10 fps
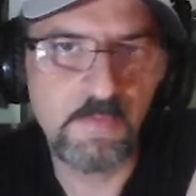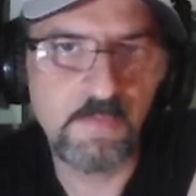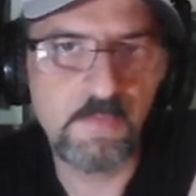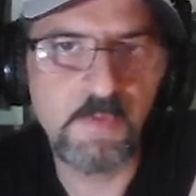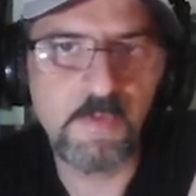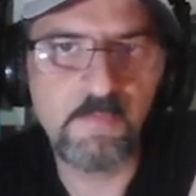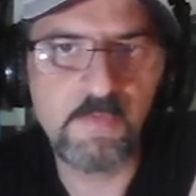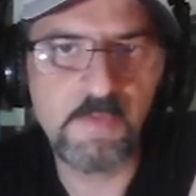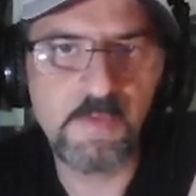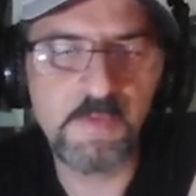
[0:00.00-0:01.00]
one of the
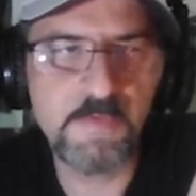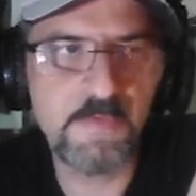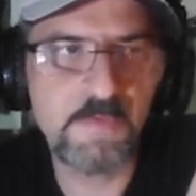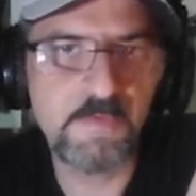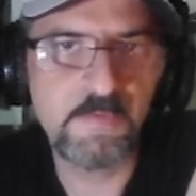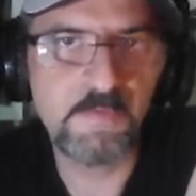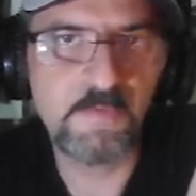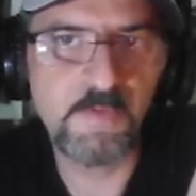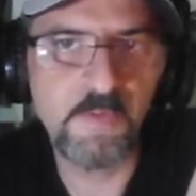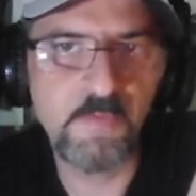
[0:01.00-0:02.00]
targets,
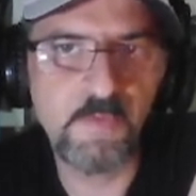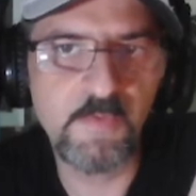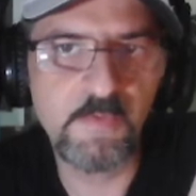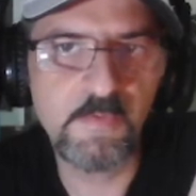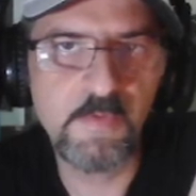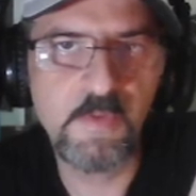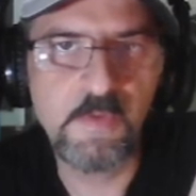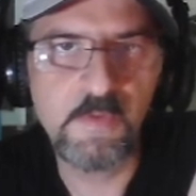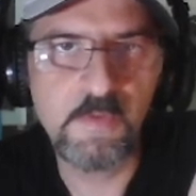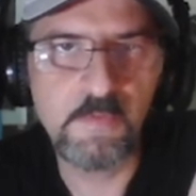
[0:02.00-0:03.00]
and he was...
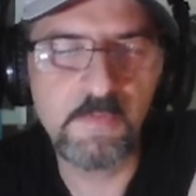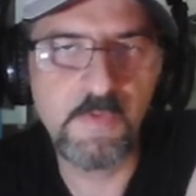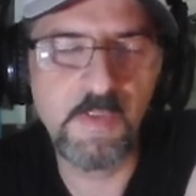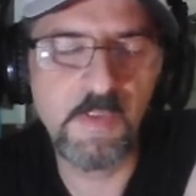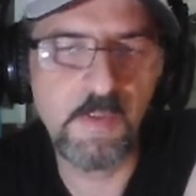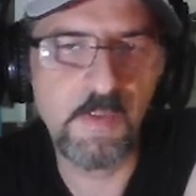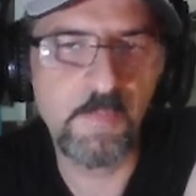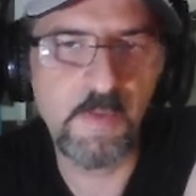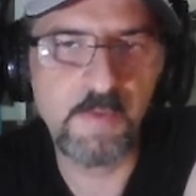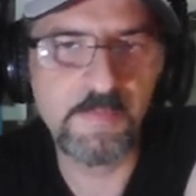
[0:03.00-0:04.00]
Oh
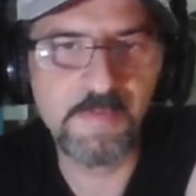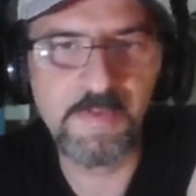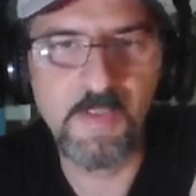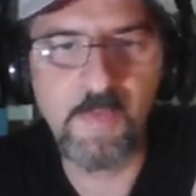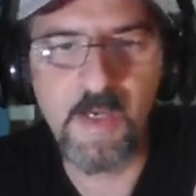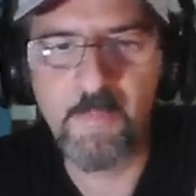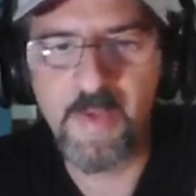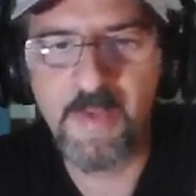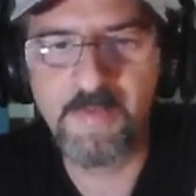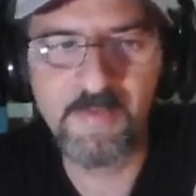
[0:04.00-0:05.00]
man, come on
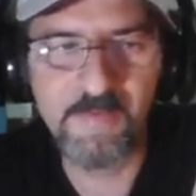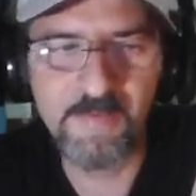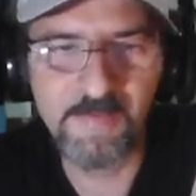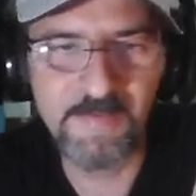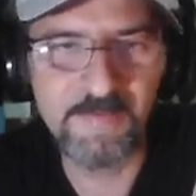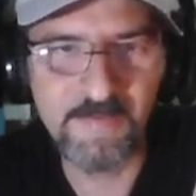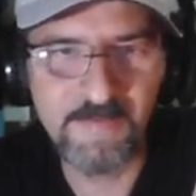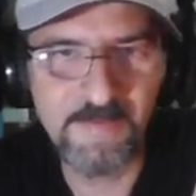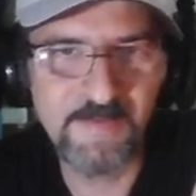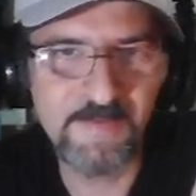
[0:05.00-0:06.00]
man!
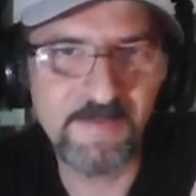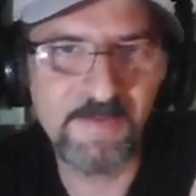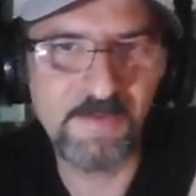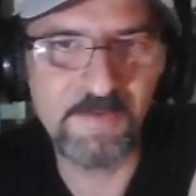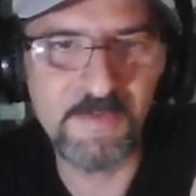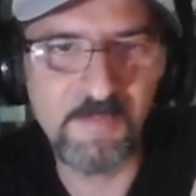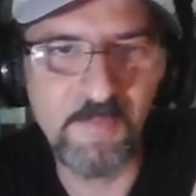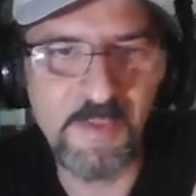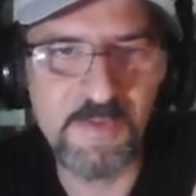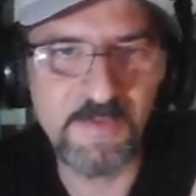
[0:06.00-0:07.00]
Those are
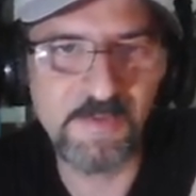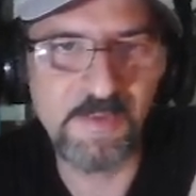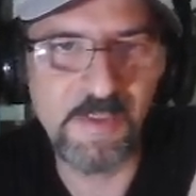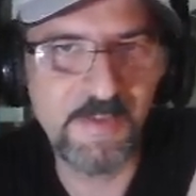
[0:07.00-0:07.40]
major luck.